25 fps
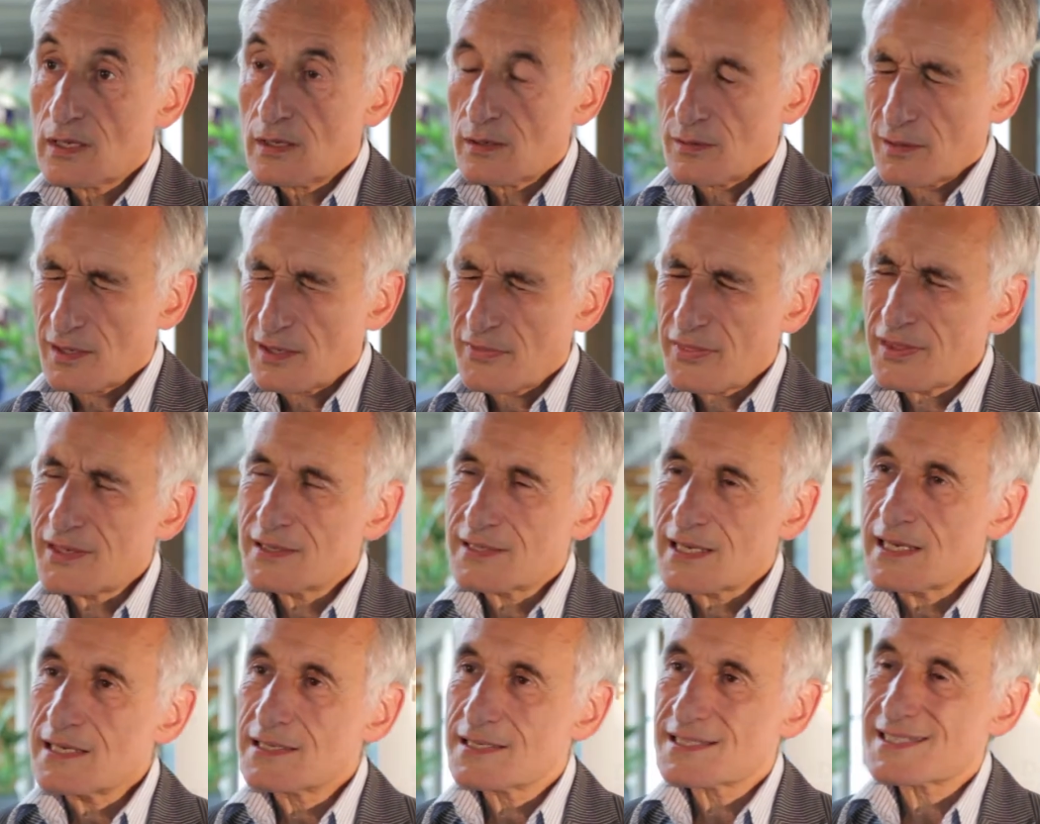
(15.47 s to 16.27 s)
I think
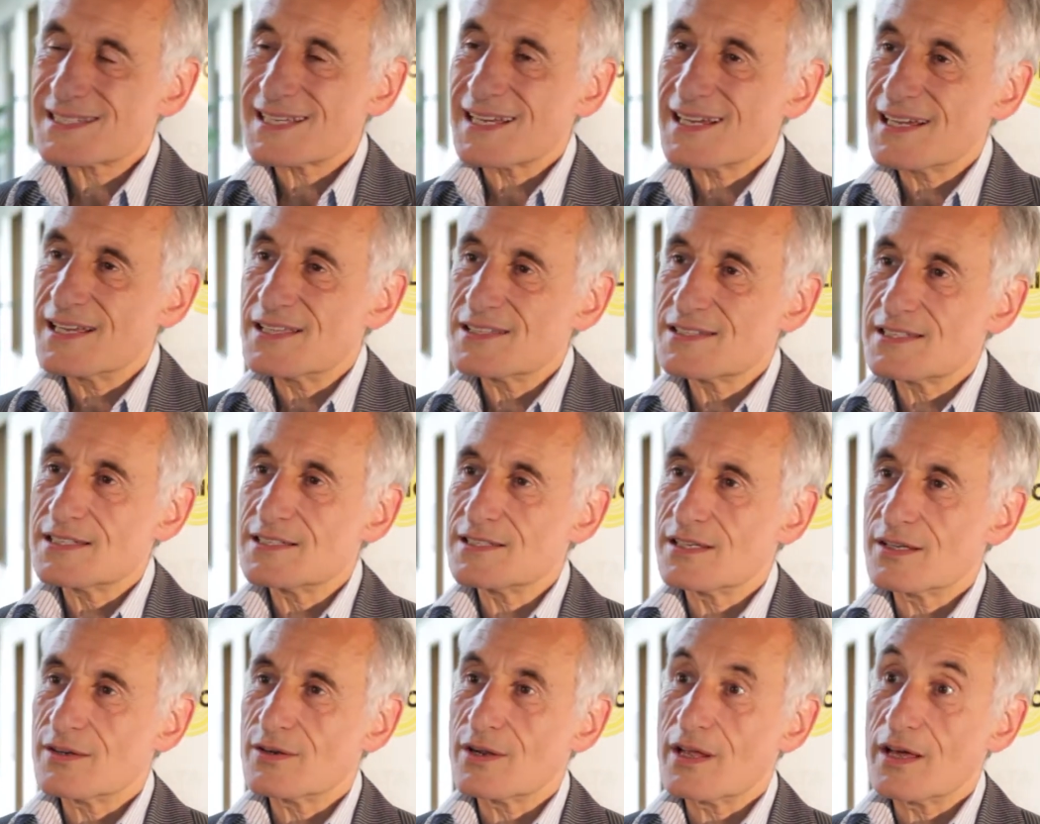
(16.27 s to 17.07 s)
data science is
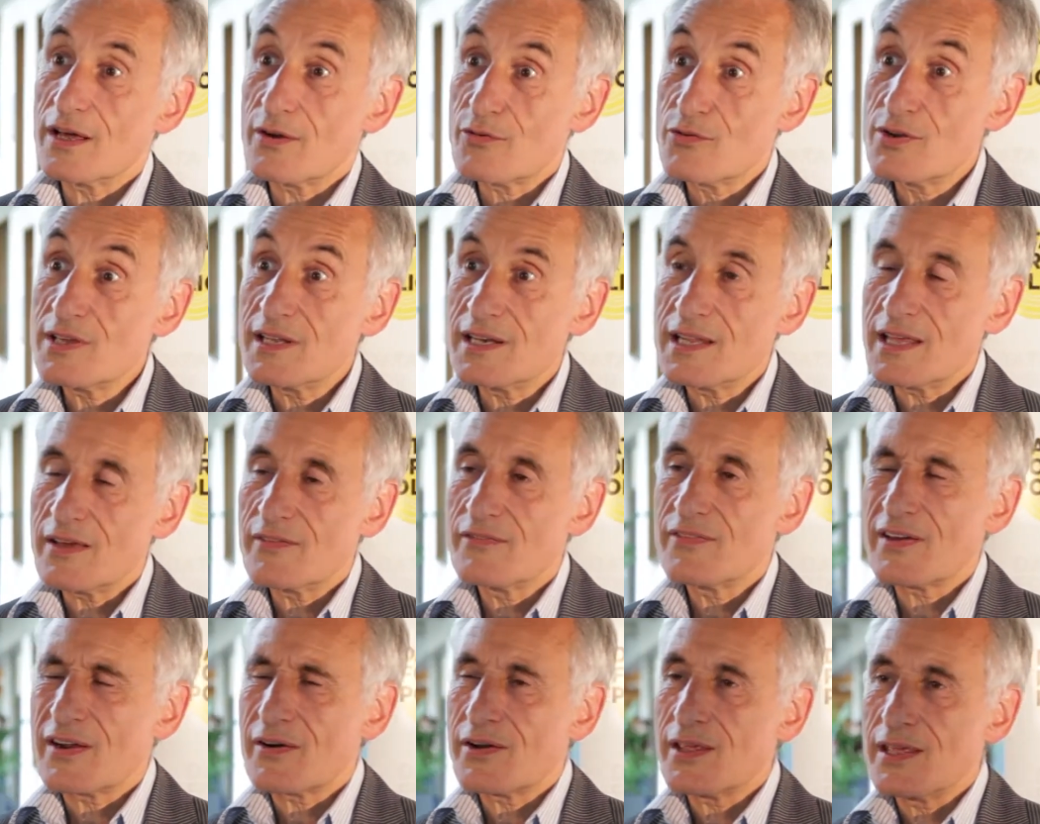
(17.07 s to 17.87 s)
really a
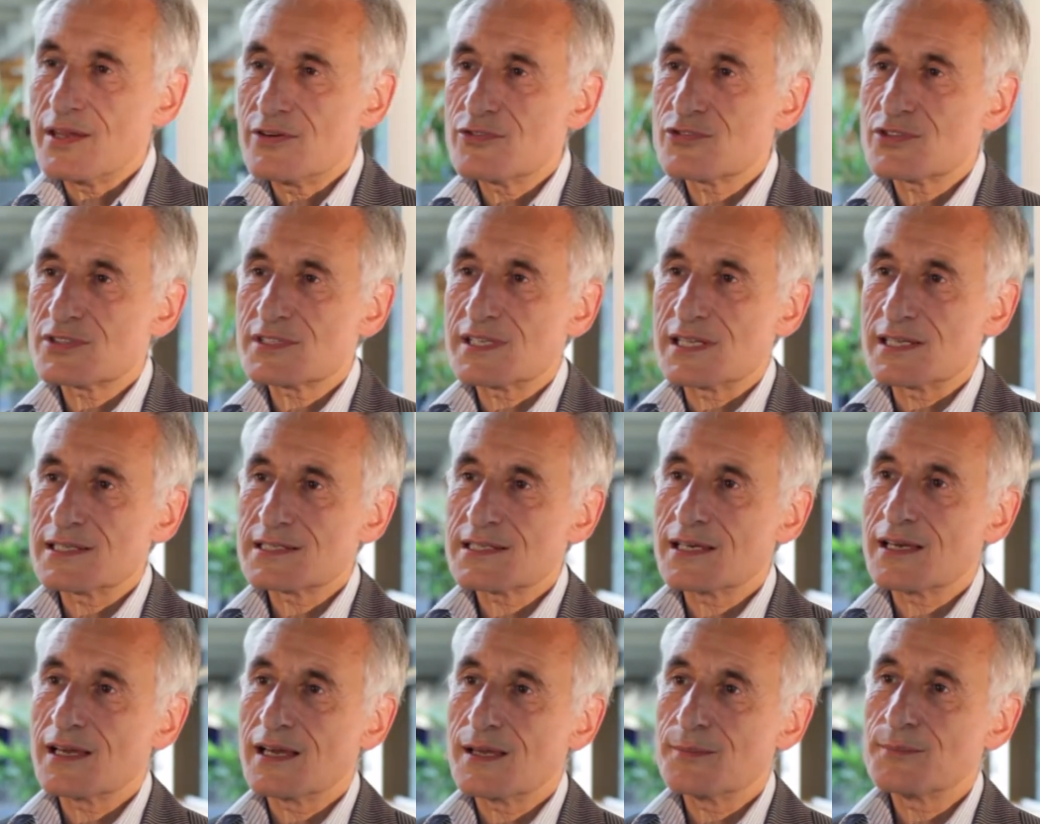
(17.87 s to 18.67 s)
very interesting
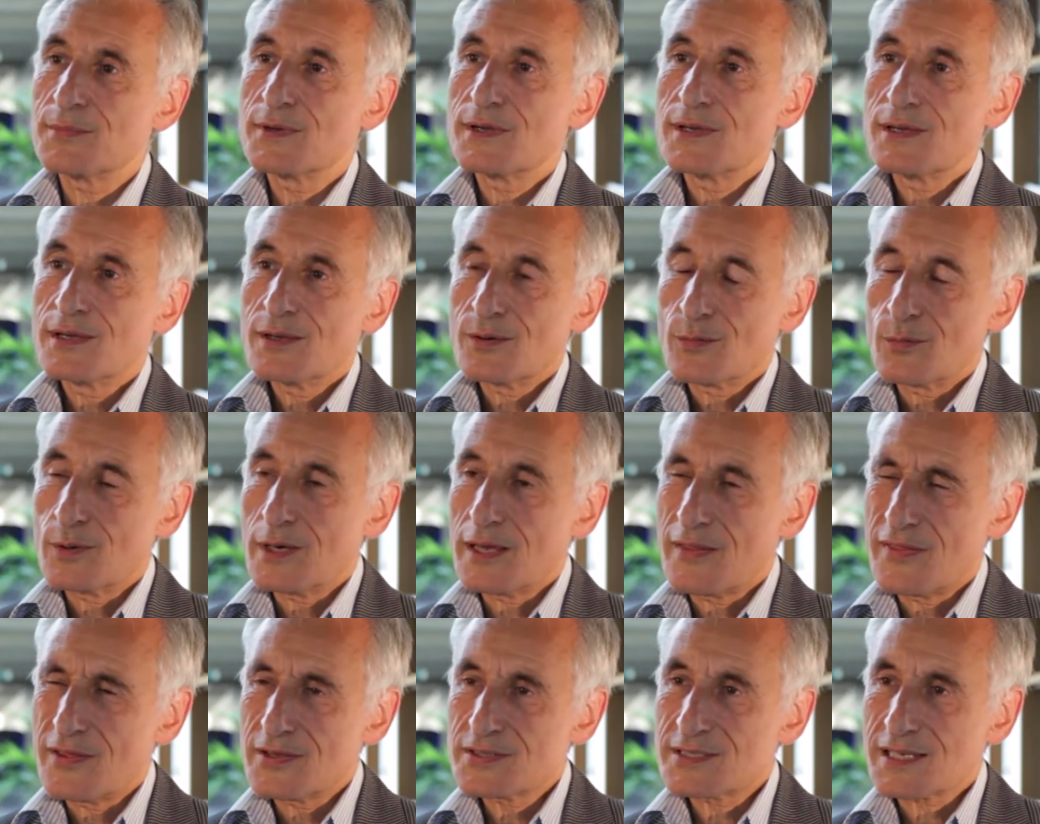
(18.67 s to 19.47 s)
time
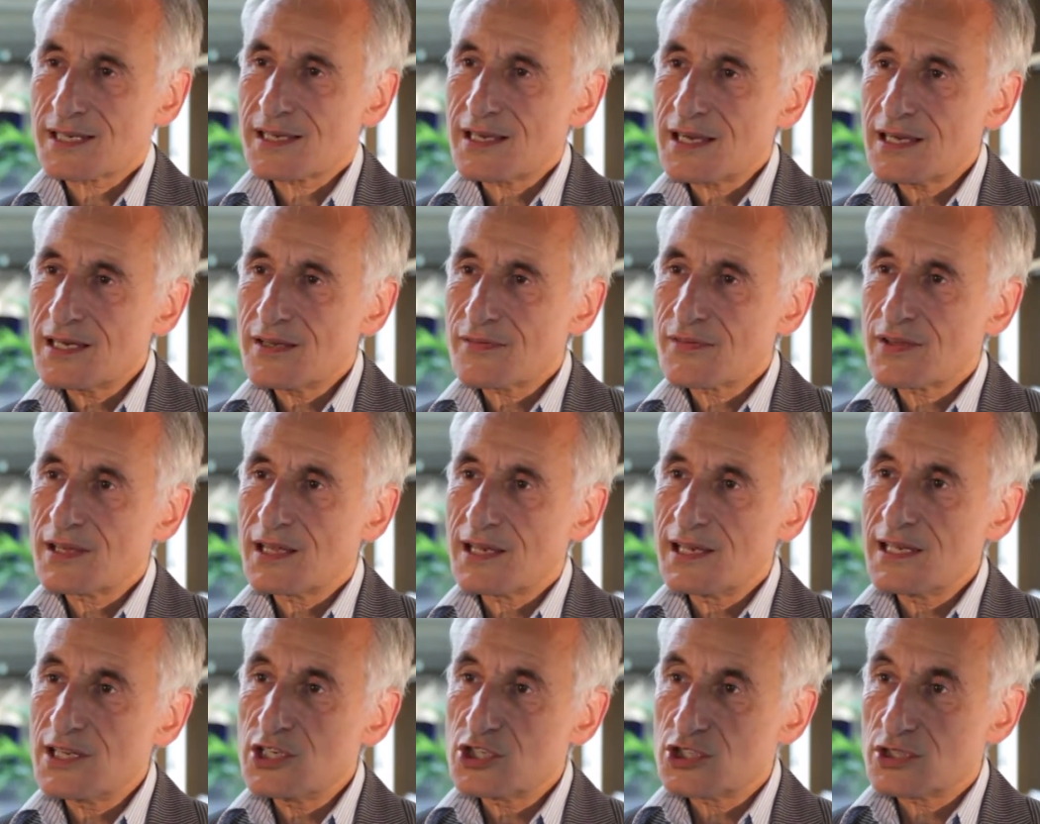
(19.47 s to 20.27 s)
where there's a kind of
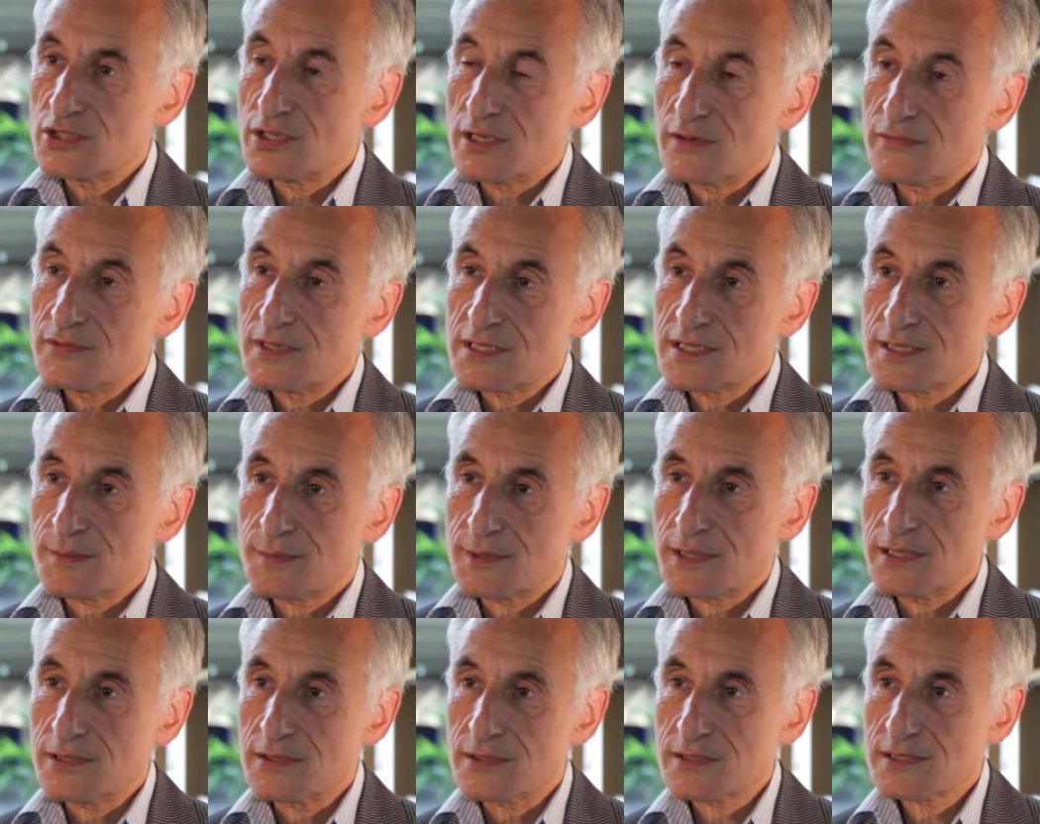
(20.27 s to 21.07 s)
collision of
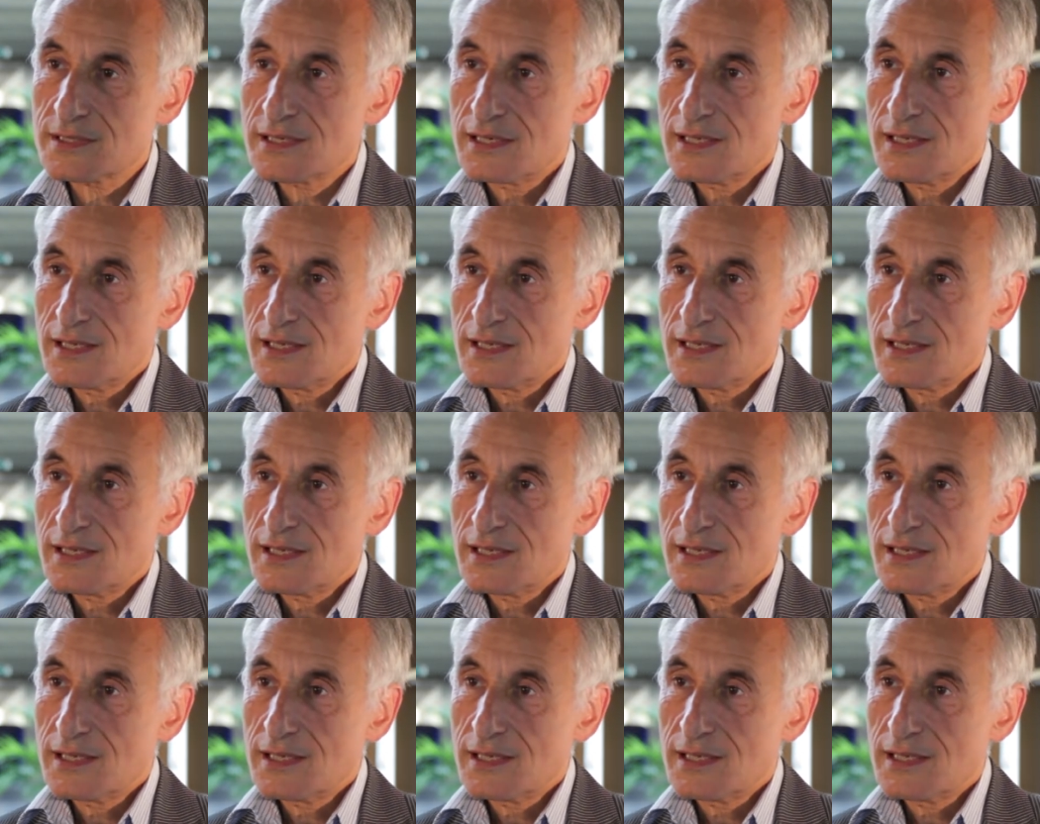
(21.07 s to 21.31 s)
disciplines.